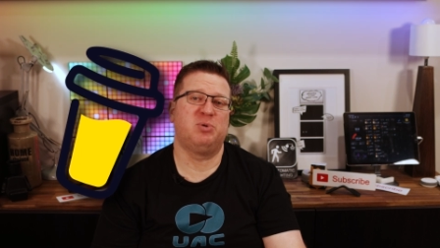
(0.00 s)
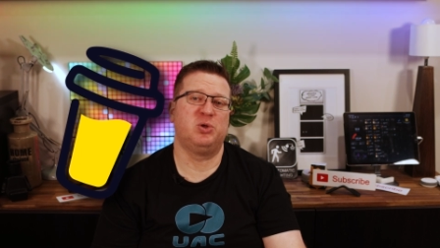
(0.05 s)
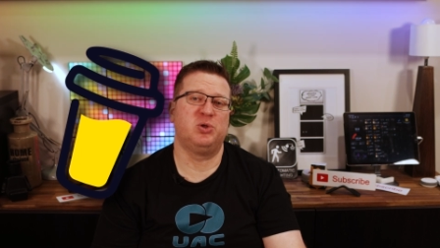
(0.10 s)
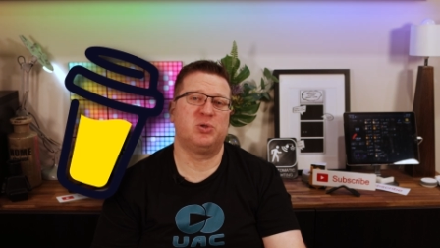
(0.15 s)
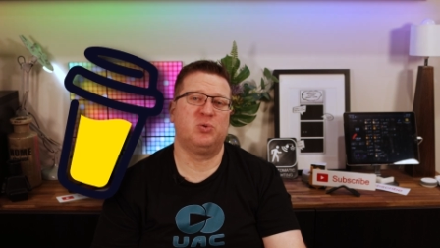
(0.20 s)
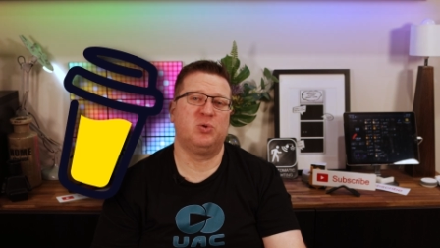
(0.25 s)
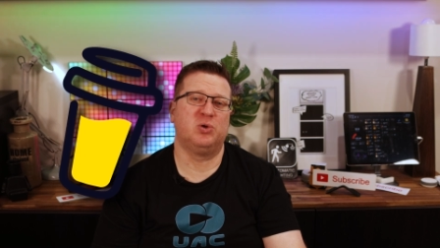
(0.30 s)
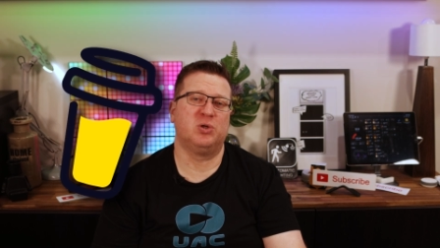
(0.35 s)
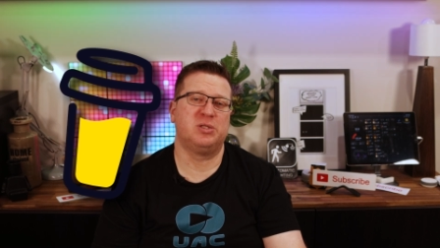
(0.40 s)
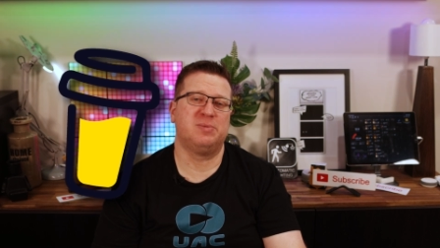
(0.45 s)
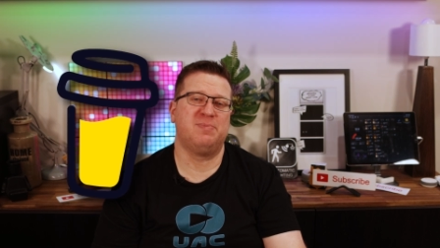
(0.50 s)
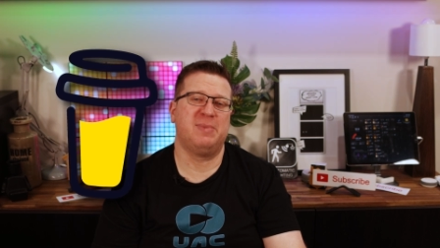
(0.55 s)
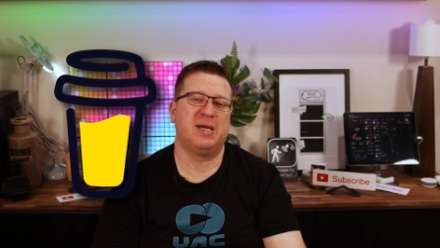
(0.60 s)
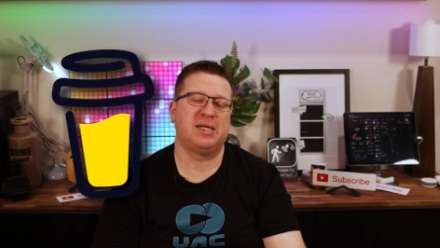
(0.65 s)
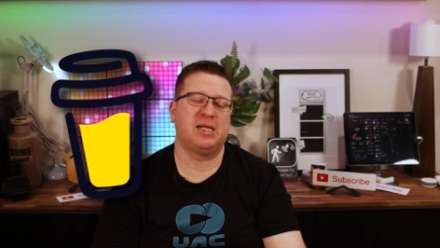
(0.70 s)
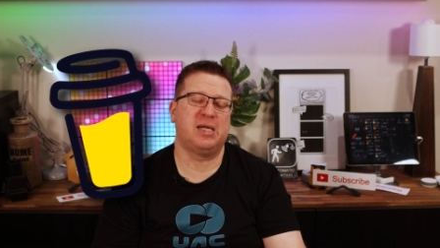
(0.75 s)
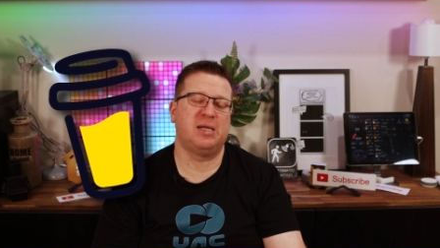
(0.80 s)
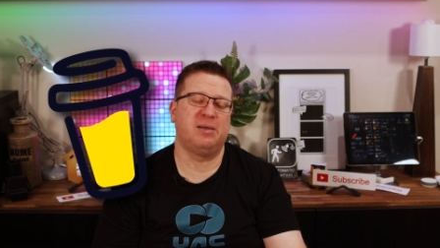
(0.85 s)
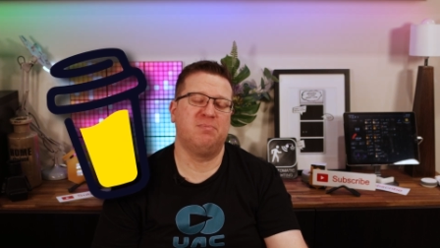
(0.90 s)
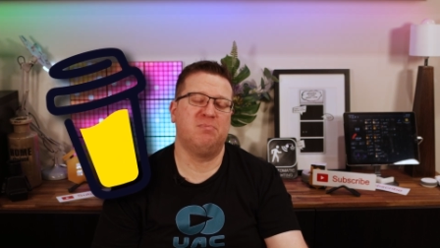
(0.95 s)
put towards
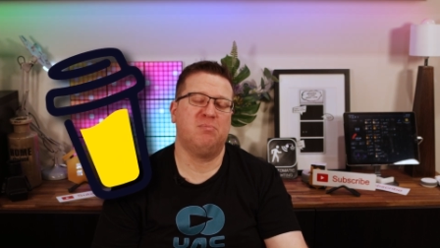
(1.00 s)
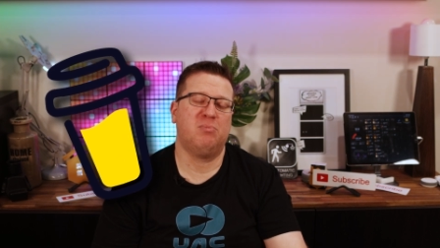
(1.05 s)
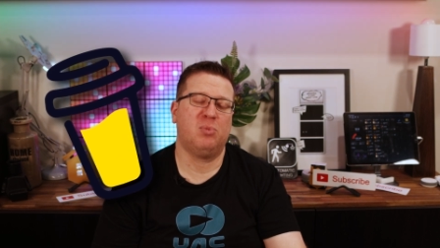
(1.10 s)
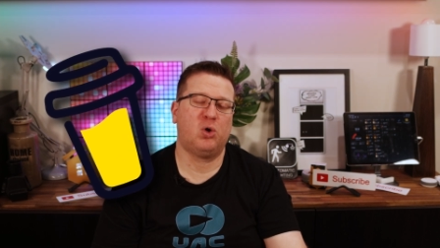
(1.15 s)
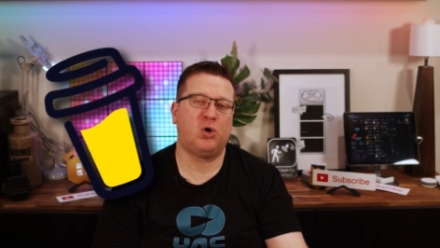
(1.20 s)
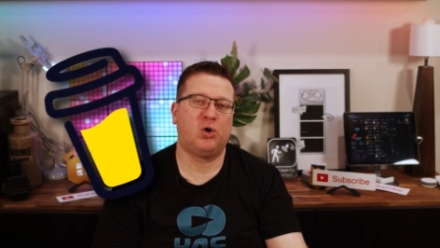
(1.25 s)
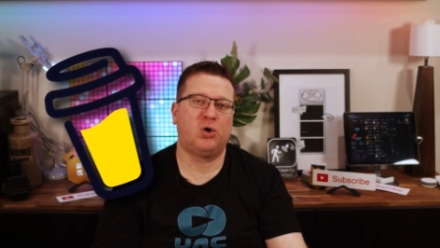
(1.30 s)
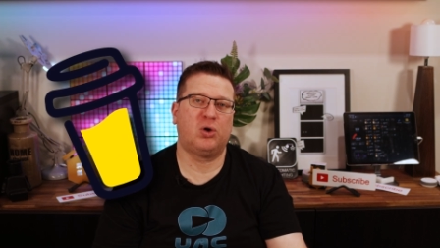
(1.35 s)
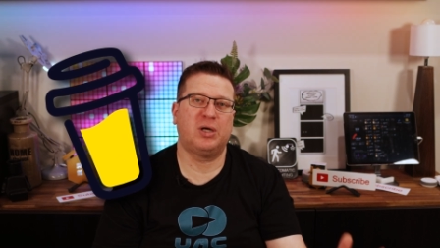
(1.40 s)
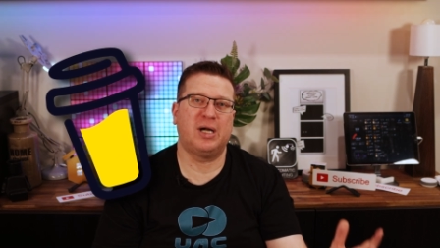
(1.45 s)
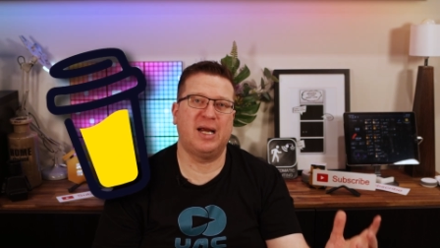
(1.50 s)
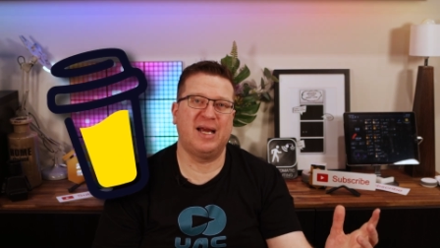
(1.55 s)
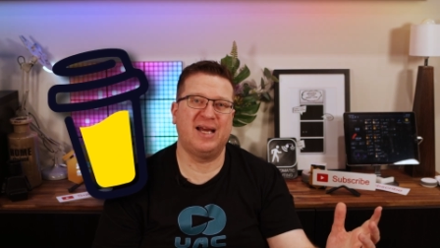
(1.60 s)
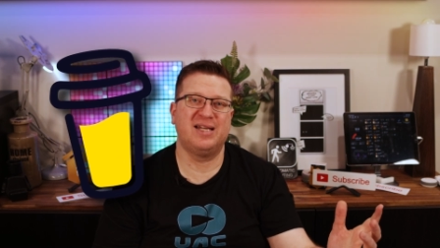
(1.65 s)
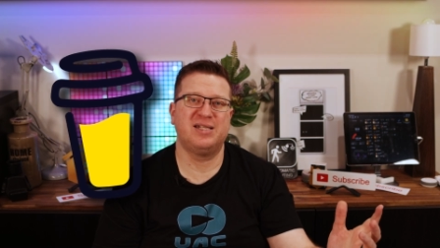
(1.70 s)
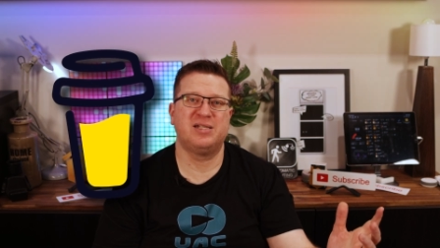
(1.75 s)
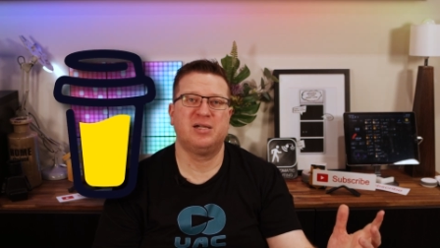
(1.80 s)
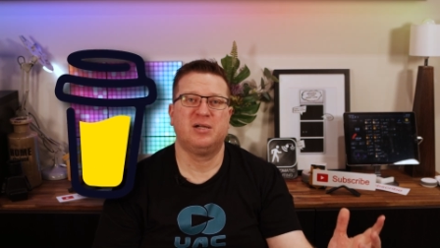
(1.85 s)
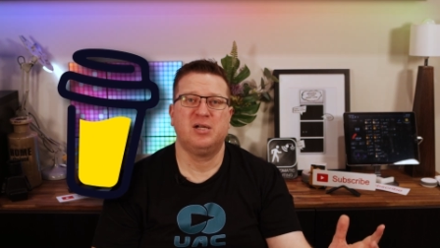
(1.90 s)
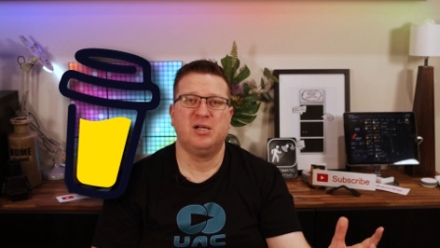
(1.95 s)
making more
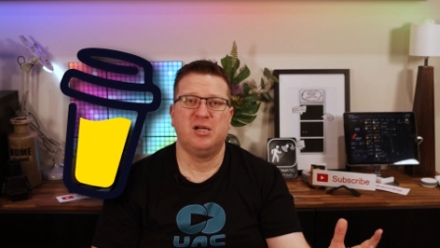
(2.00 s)
and